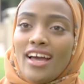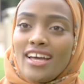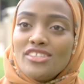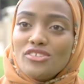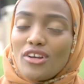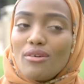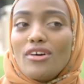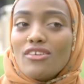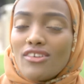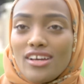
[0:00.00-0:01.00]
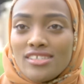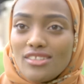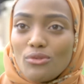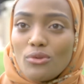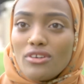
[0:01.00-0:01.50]
I had to come across
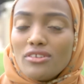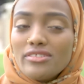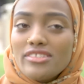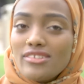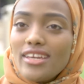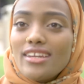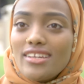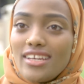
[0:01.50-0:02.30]
the world to get an